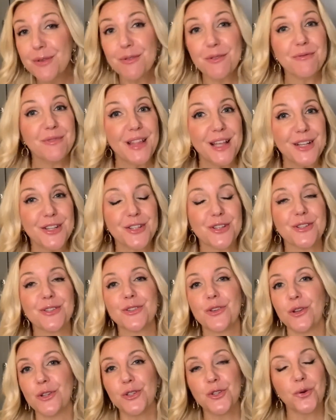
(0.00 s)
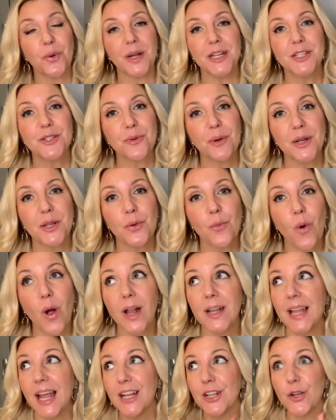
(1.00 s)
reflections on
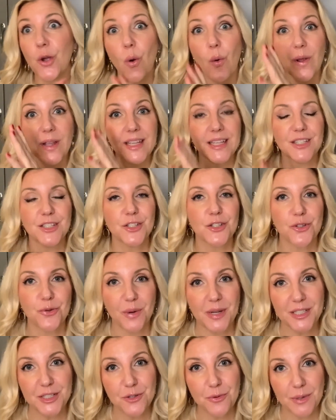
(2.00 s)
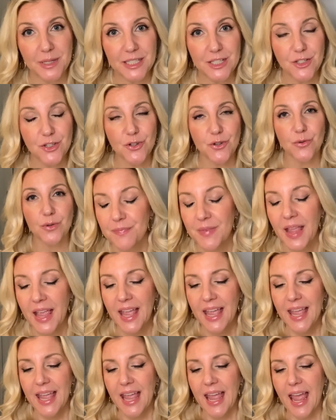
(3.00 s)
2021 and going into 2022.
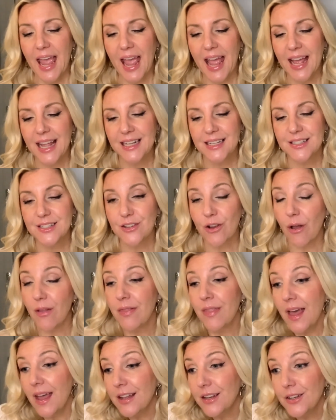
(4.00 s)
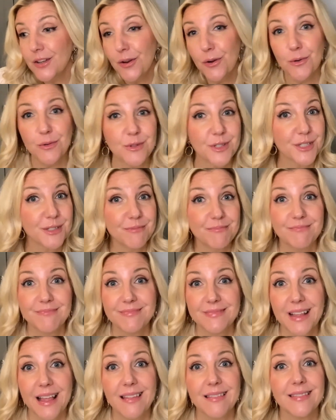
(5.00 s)
And on that note,
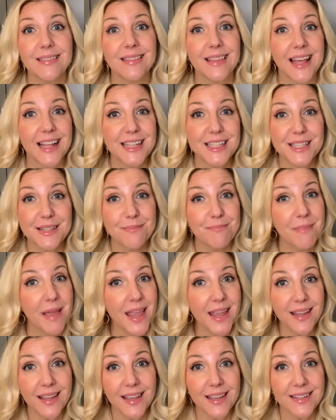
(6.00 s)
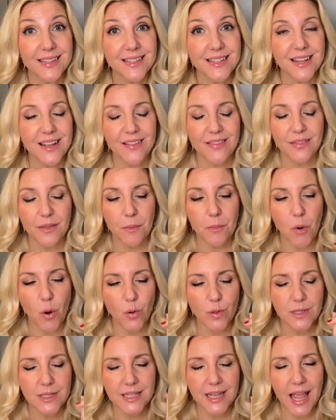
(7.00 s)
let's make it the
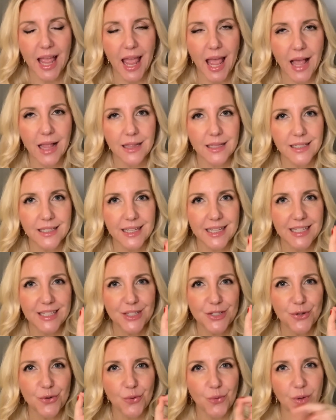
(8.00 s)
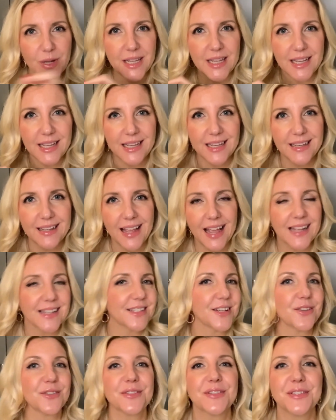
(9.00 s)
most elegant week,
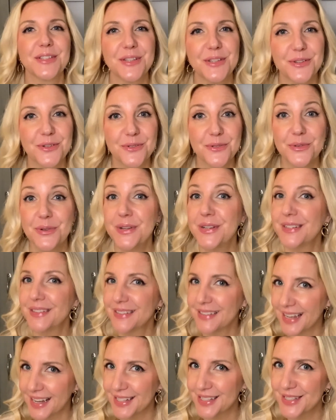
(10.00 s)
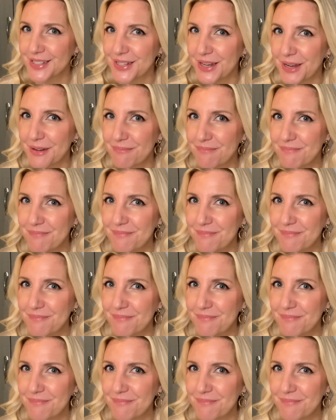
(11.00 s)
and I'll see you next time.